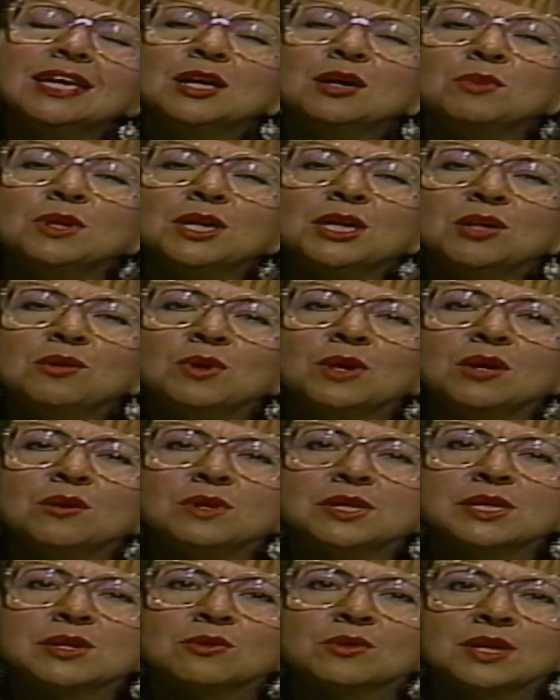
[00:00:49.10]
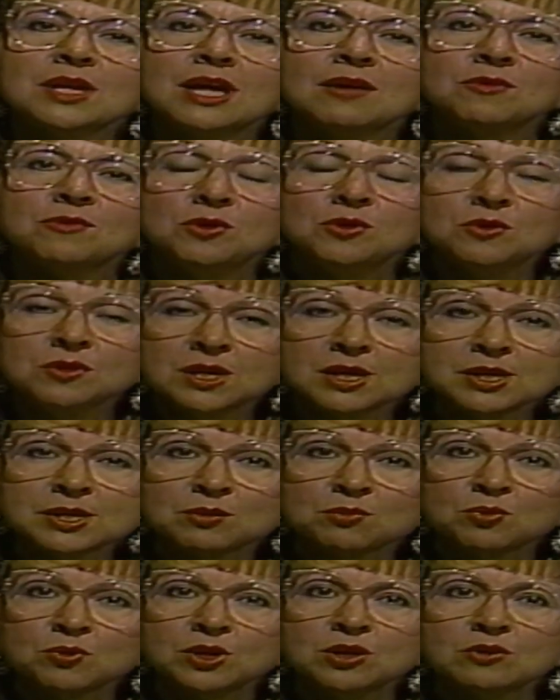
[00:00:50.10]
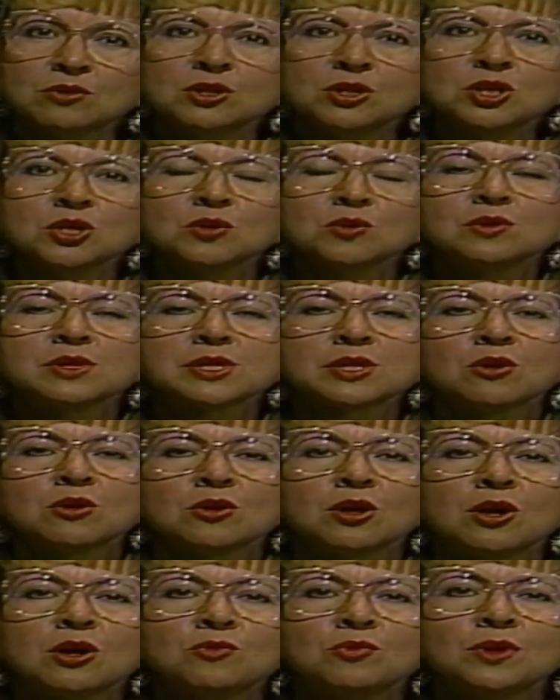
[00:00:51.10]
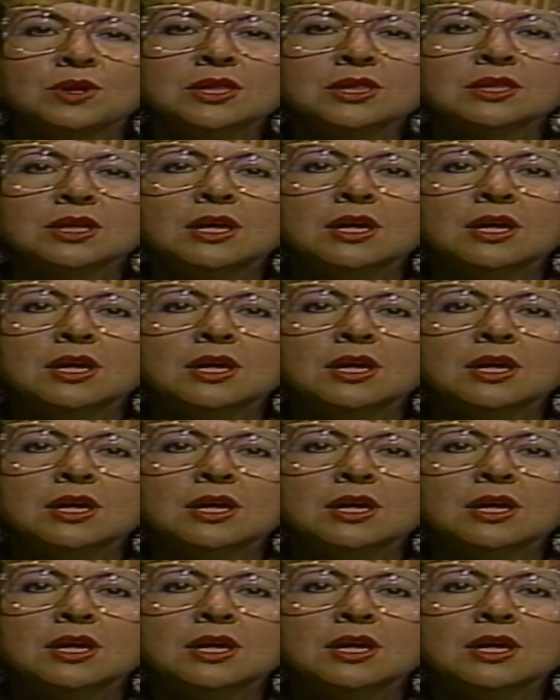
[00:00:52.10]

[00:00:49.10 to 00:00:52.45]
But anyway, we certainly have a few things to bring you this show to start off with.